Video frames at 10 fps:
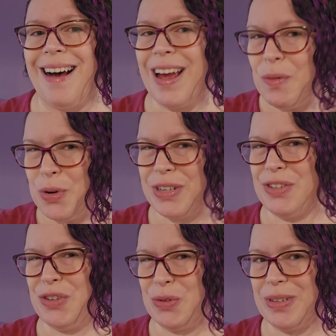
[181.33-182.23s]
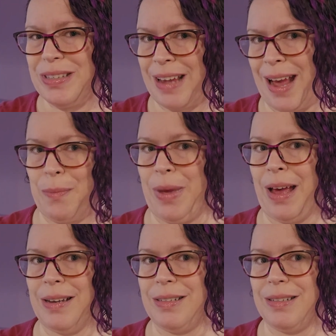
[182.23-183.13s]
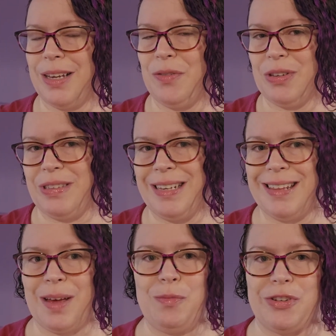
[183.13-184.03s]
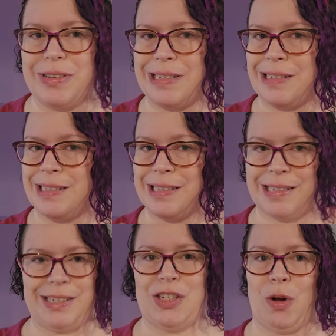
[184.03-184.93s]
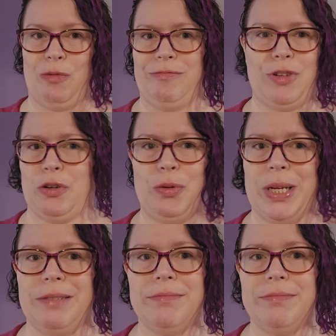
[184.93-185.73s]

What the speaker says: I wouldn't do a scat mat. If you see them, just don't do it.